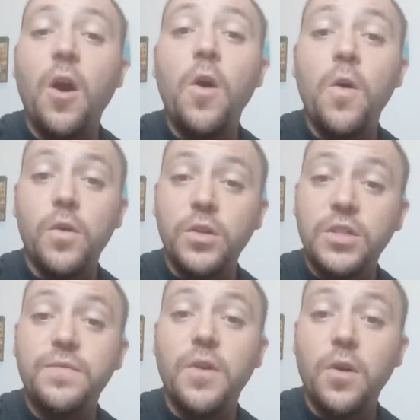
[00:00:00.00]
Oh,
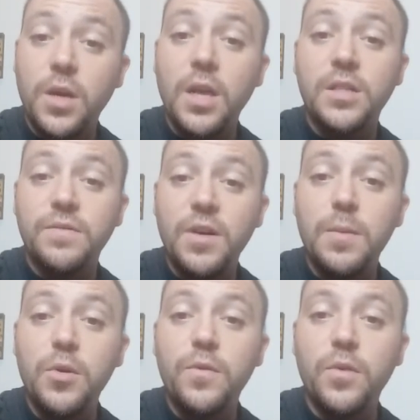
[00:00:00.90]
it's okay, it's very
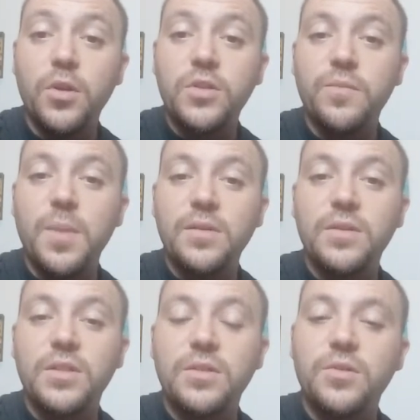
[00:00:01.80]
beautiful, lots of
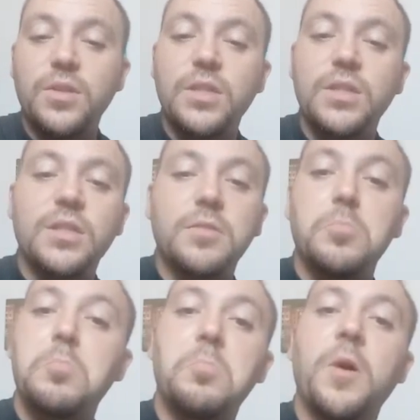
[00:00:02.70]
mountains and trees.
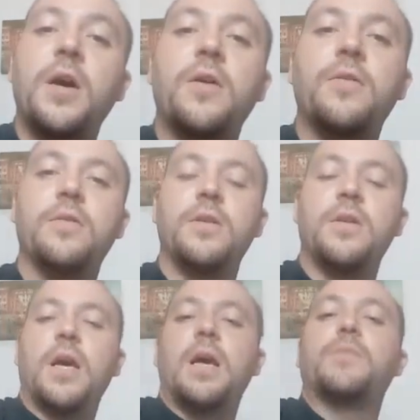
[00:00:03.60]
Wow,
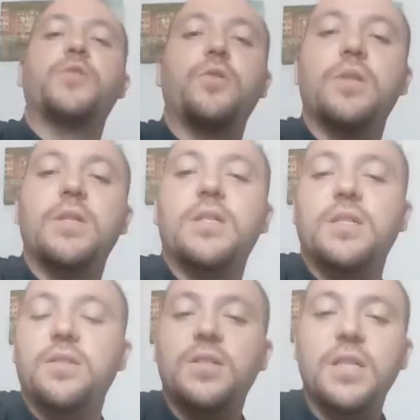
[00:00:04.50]
I'm sure it is.
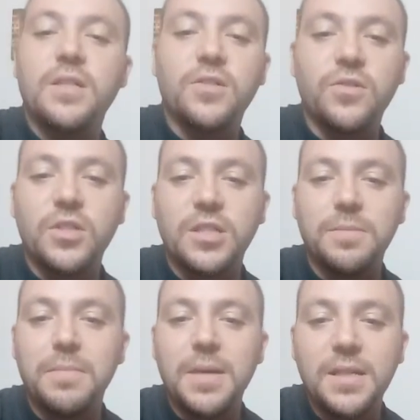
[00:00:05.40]
The States are just
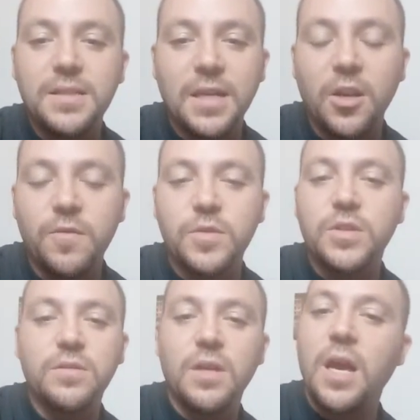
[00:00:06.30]
amazing. I love
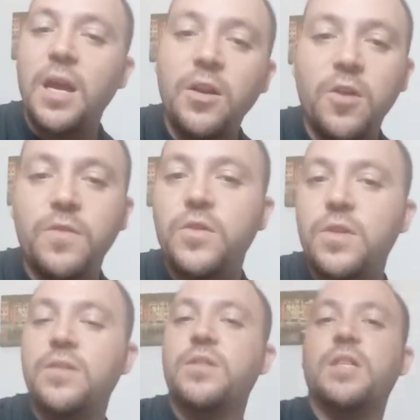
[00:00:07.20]
this. I love the
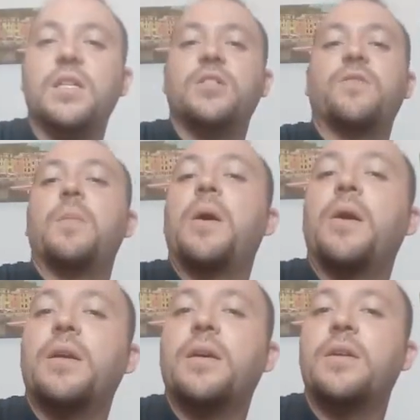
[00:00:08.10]
United States of
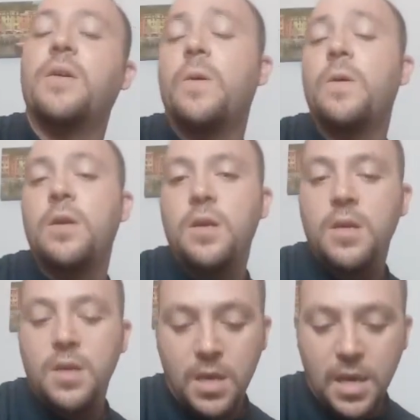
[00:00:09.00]
America, you know.
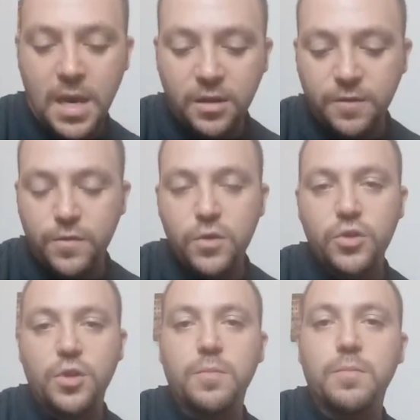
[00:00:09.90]
And in the
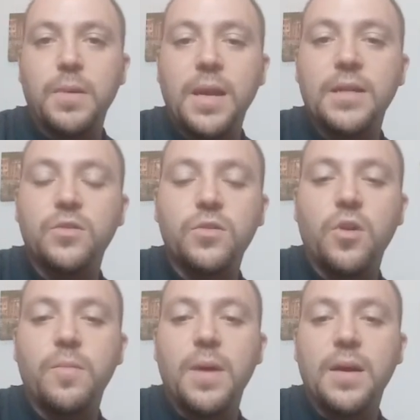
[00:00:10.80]
future, I'm planning to
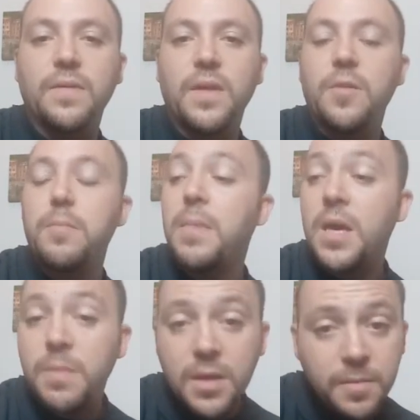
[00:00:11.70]
go back there.
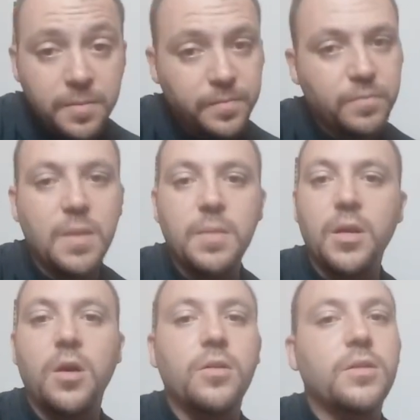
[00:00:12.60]
Maybe, maybe
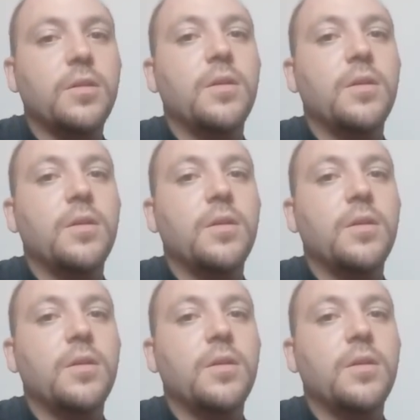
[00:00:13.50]
not.